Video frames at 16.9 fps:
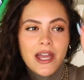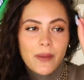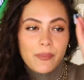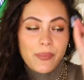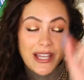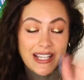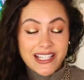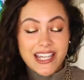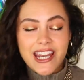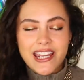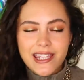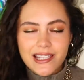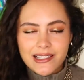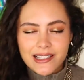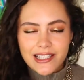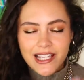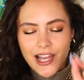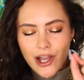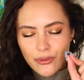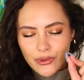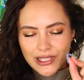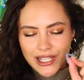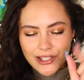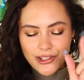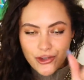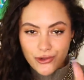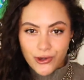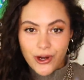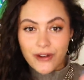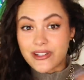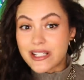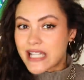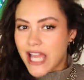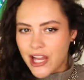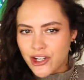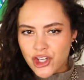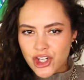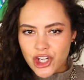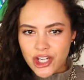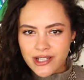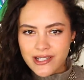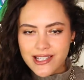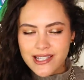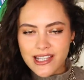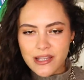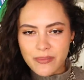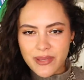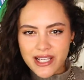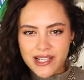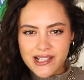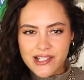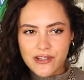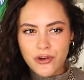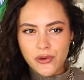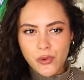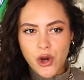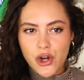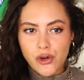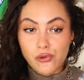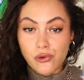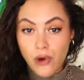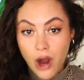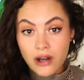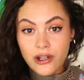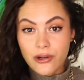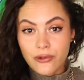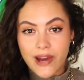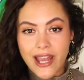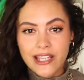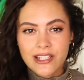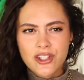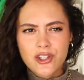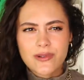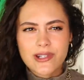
Particularly, I would like to draw attention to the B01 Rock range,